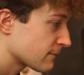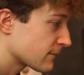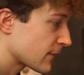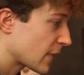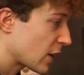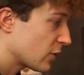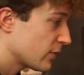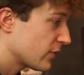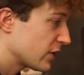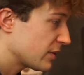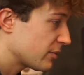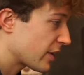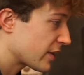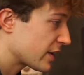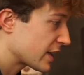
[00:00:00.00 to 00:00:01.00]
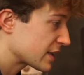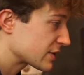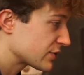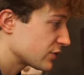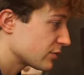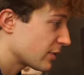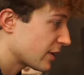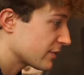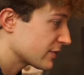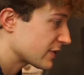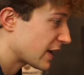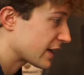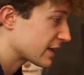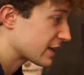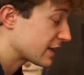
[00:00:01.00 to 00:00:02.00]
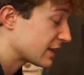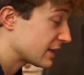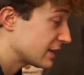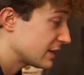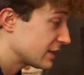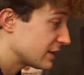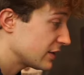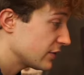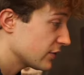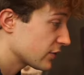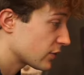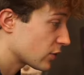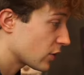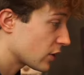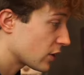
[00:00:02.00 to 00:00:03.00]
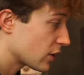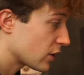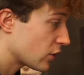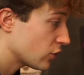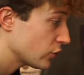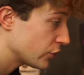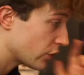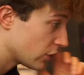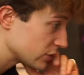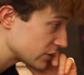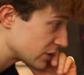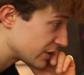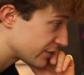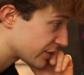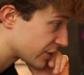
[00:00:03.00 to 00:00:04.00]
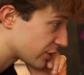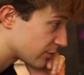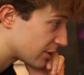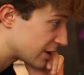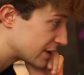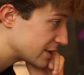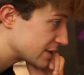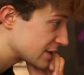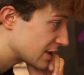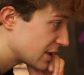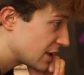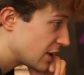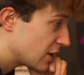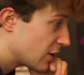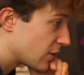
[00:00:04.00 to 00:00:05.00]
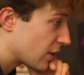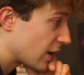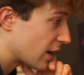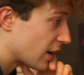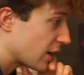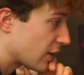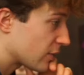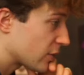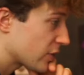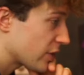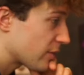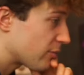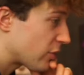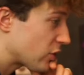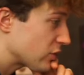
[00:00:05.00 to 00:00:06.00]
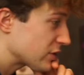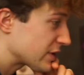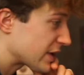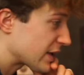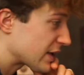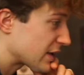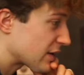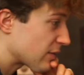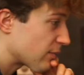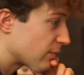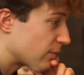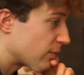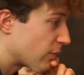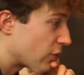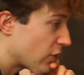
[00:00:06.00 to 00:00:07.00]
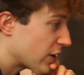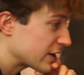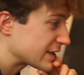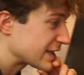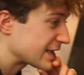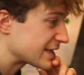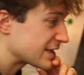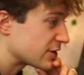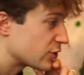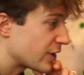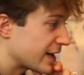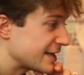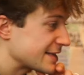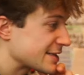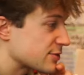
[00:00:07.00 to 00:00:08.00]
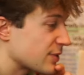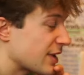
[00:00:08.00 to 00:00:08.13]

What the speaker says: Hopefully by the next few months I can leave. Oh, you're also leaving your place? Won't the board get erased while